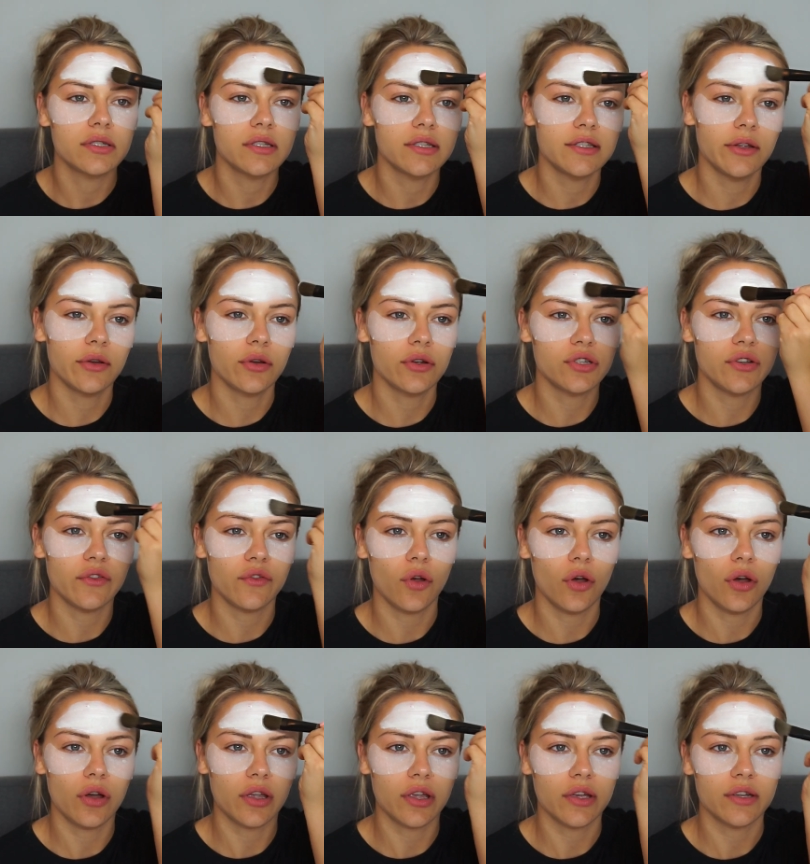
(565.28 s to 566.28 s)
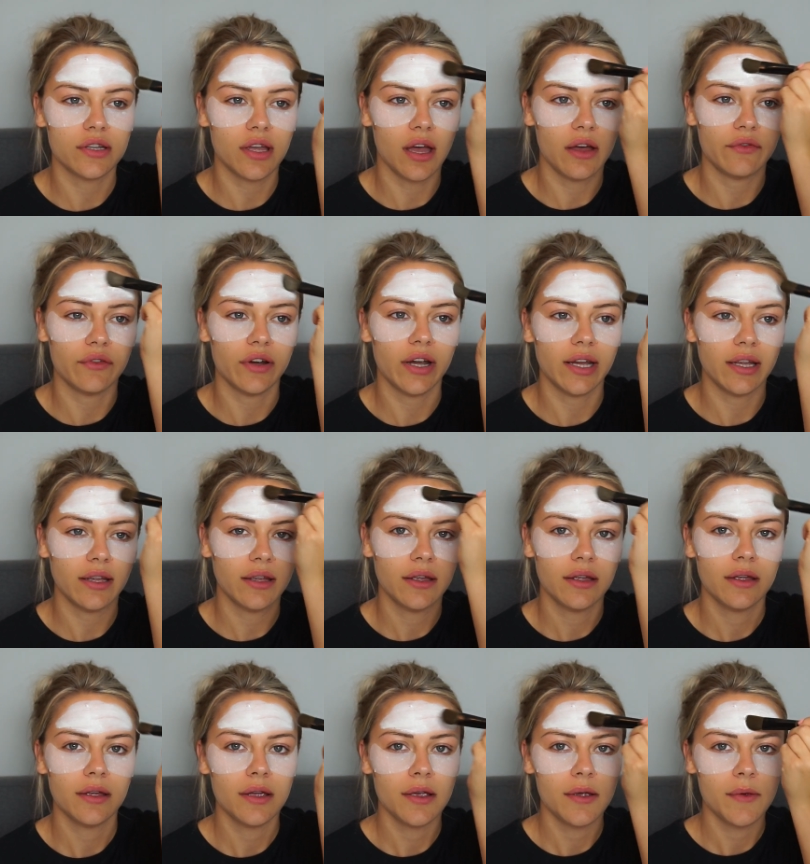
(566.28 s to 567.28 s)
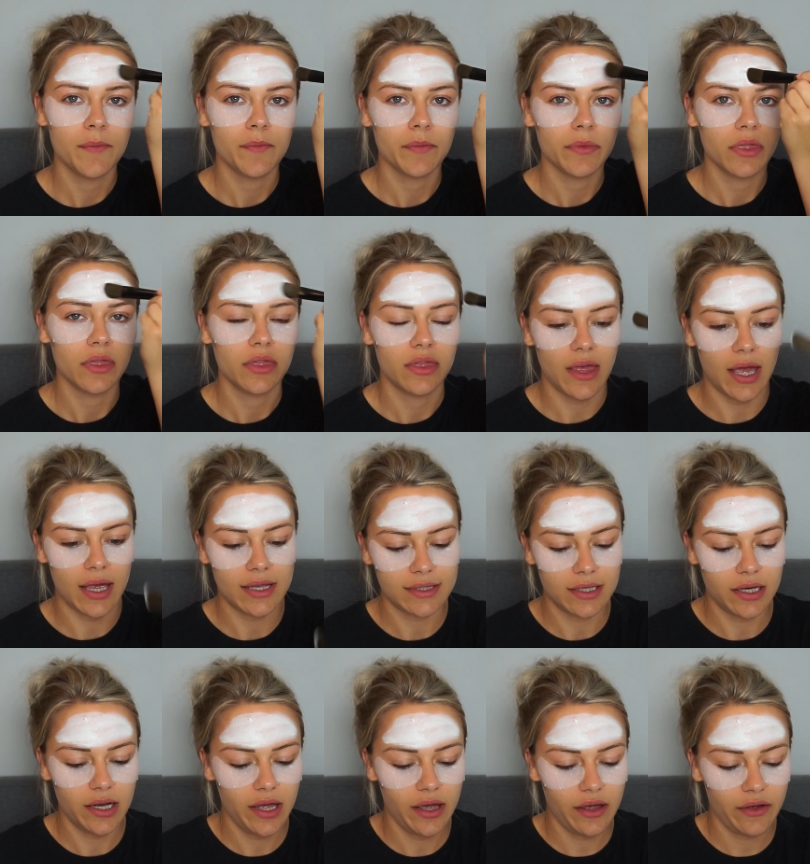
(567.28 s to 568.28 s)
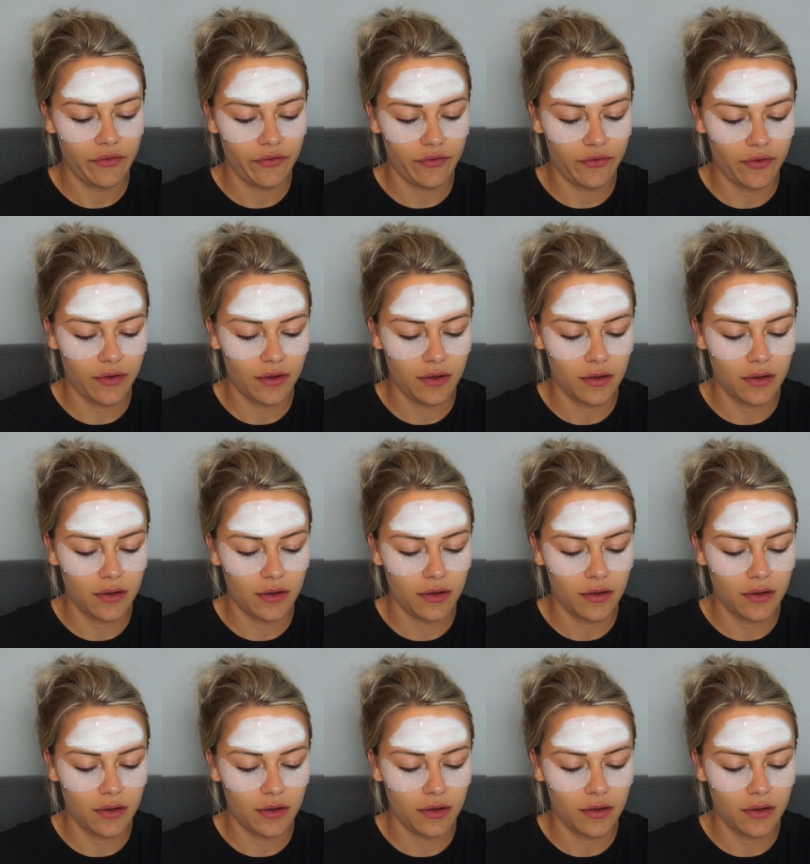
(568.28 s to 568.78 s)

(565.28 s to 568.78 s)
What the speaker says: As long as you've got a good covering, that is enough.